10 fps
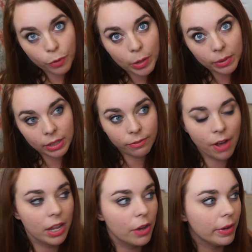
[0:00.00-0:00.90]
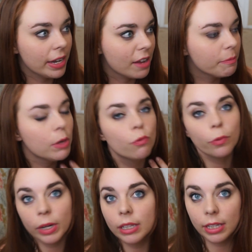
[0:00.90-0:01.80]
frequently follow, and I've been
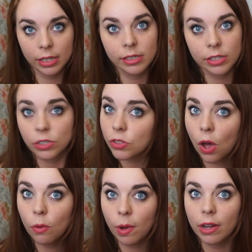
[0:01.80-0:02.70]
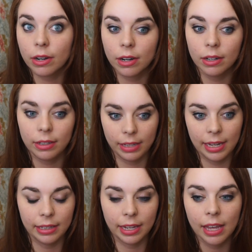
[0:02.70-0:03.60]
really into saltwater
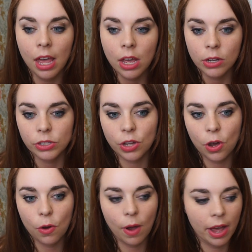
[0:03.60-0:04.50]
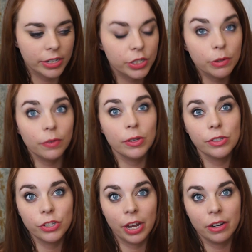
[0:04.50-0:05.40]
lately. So two of
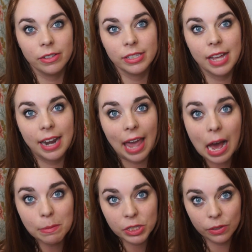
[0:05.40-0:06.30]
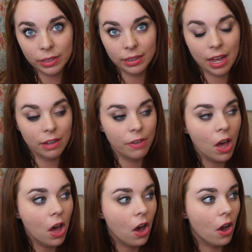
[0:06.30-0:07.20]
those channels that I absolutely love
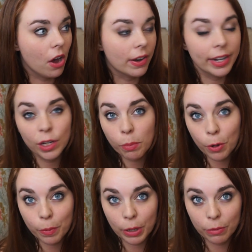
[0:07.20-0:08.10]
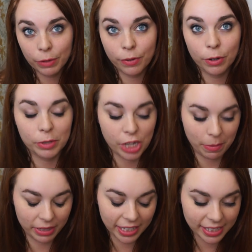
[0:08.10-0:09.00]
are Inappropriate Reefer, which I
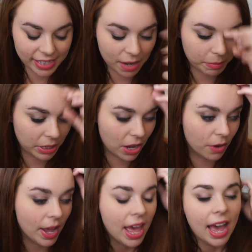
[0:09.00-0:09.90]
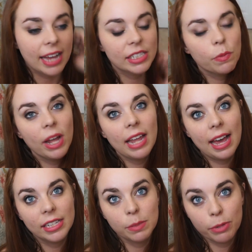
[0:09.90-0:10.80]
will link down below, as well
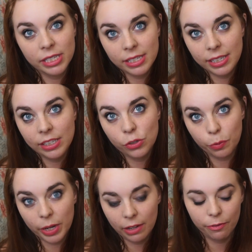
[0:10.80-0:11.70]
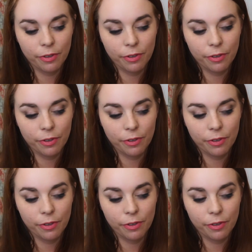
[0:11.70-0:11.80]
as Prestige Reef.